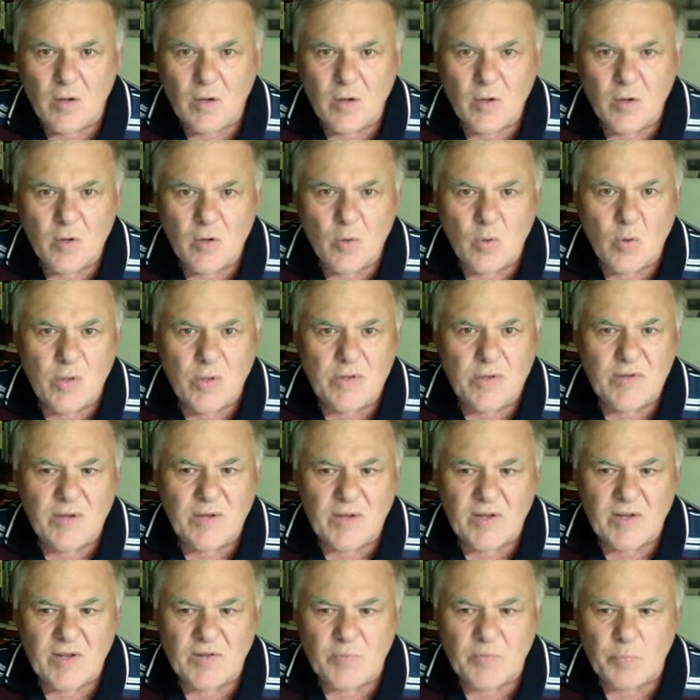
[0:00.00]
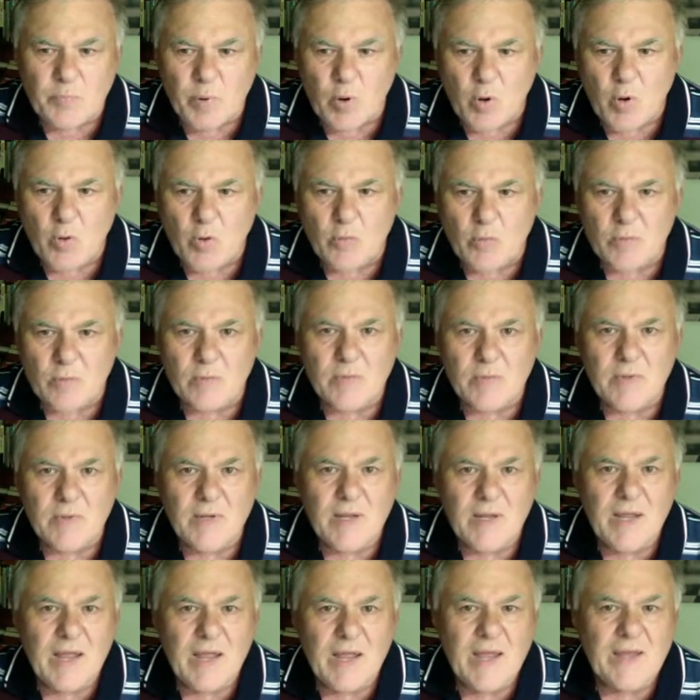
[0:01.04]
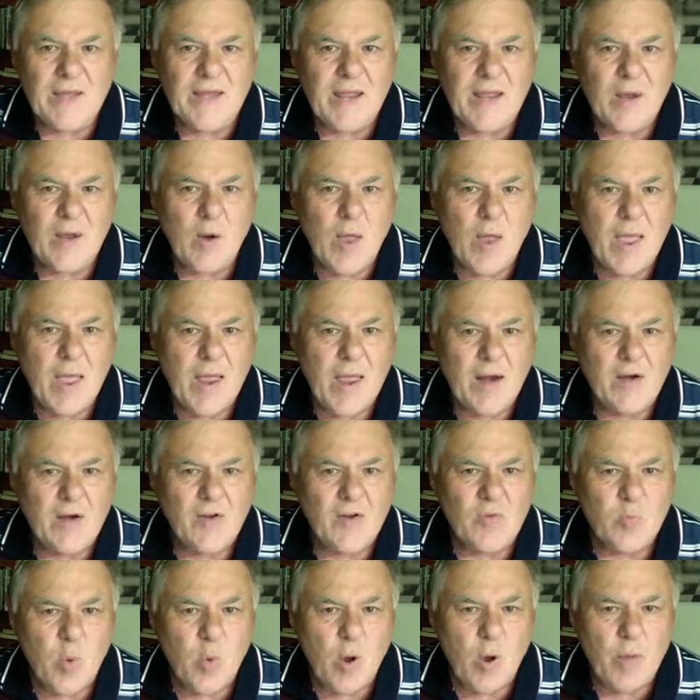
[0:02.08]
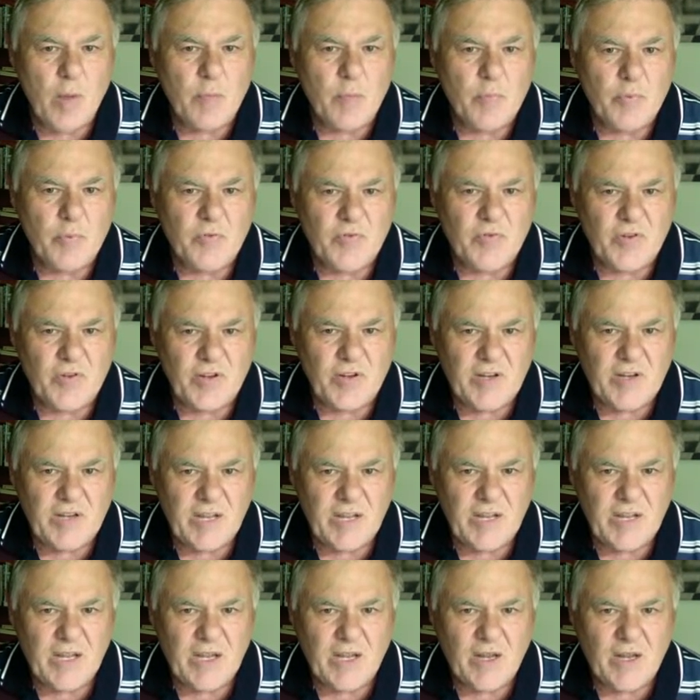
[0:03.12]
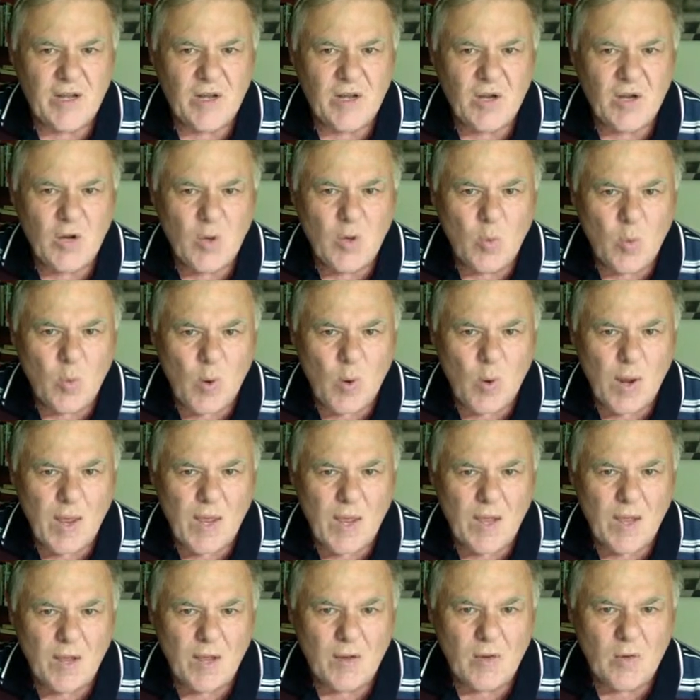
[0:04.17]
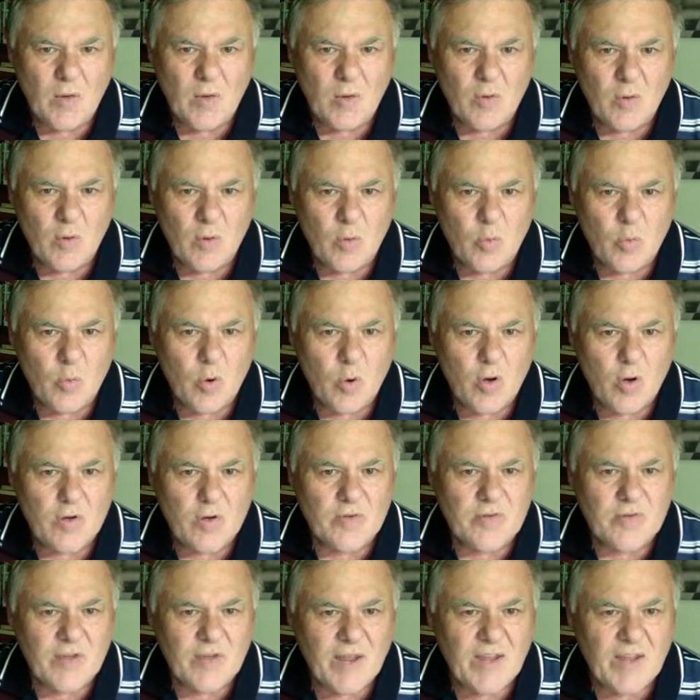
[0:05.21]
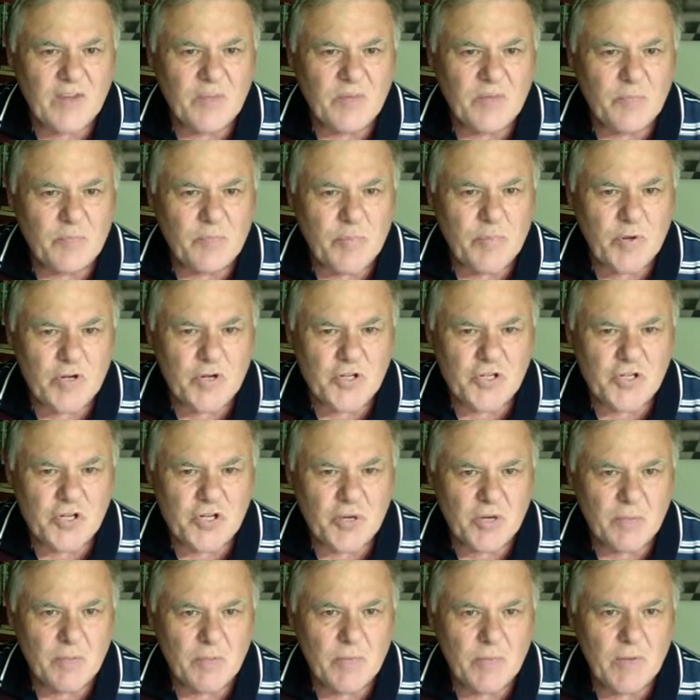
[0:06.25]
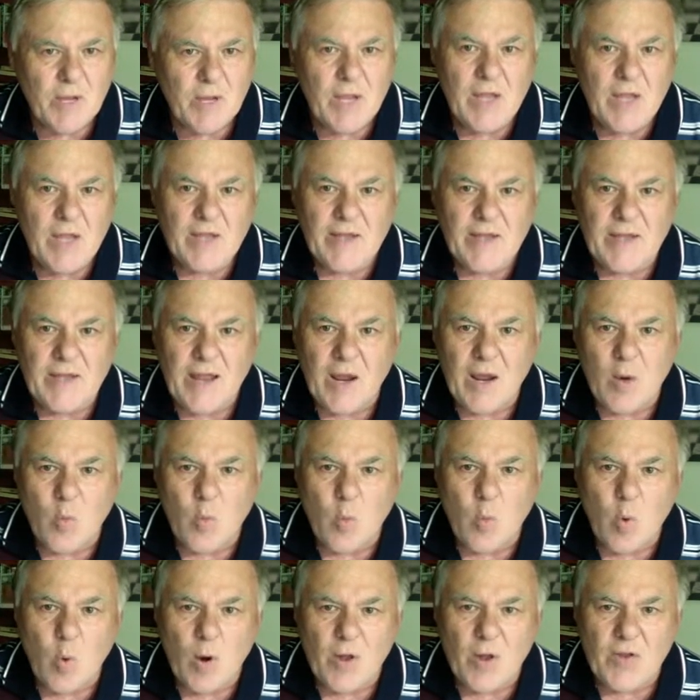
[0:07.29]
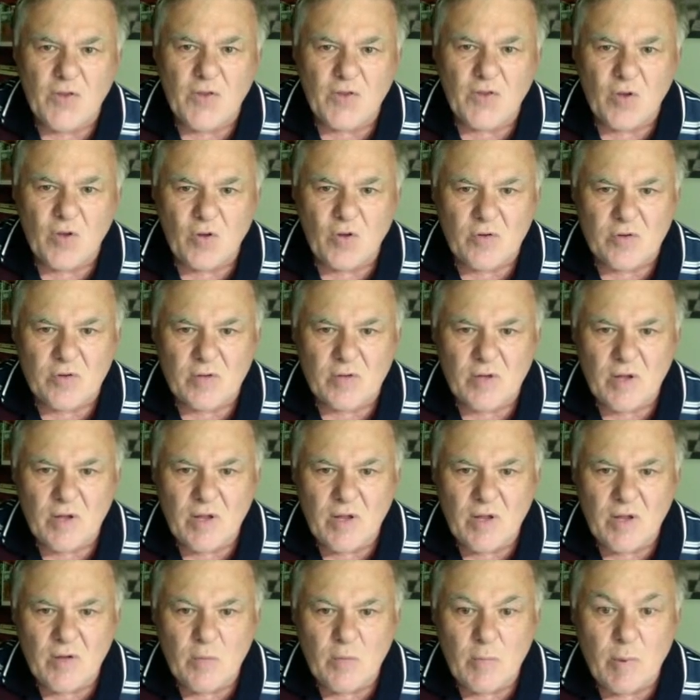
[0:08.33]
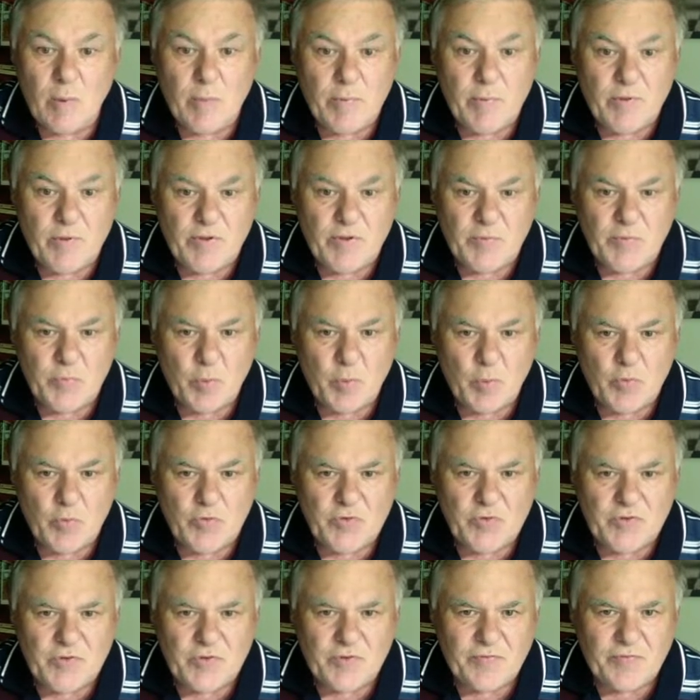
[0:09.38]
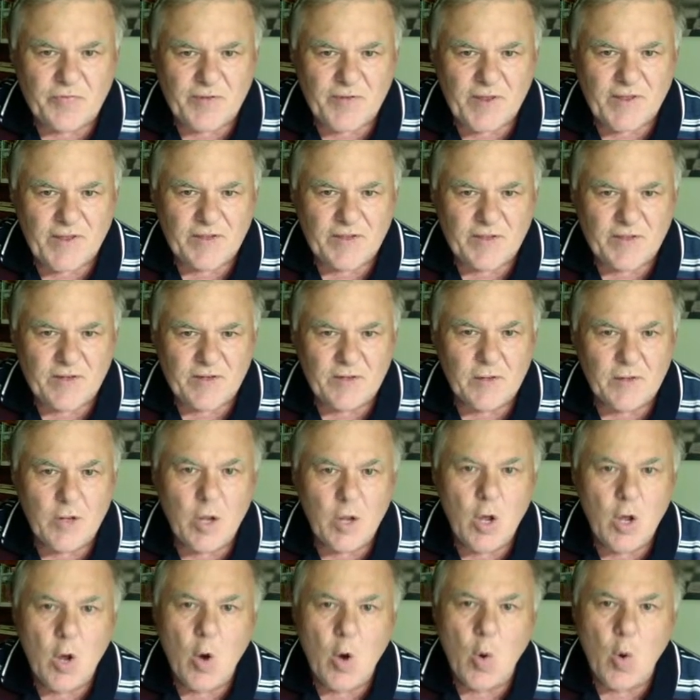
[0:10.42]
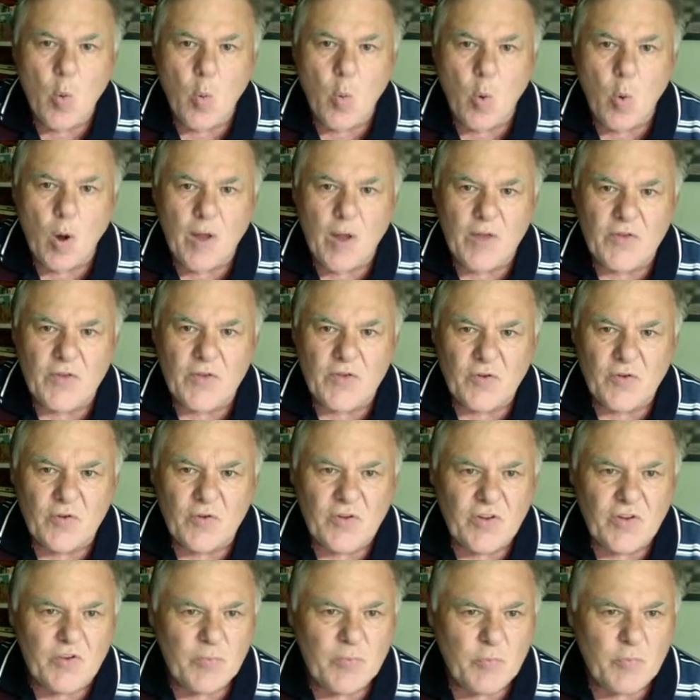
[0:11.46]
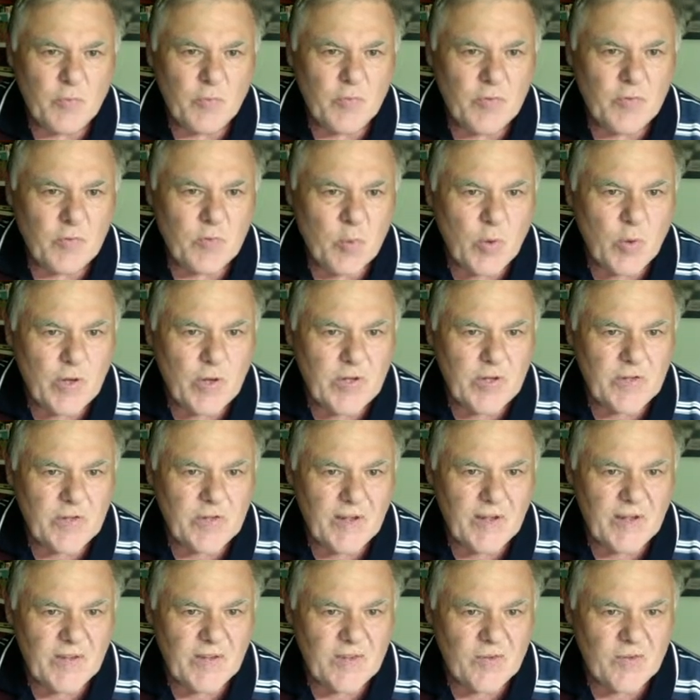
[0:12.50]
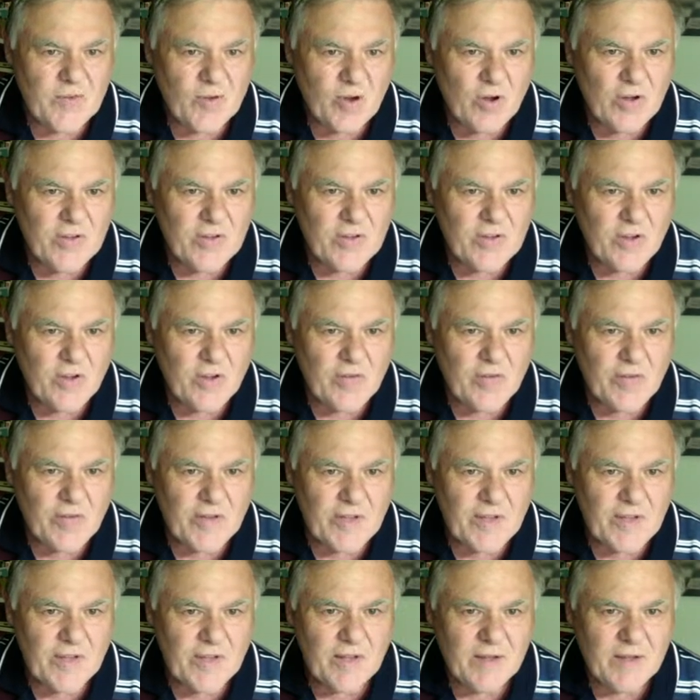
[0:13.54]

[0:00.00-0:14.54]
queen takes pawn. Now, how does white proceed here? Well, rook takes bishop. Now white's on, remember this pawn's defended. White's on this move, queen takes knight over here.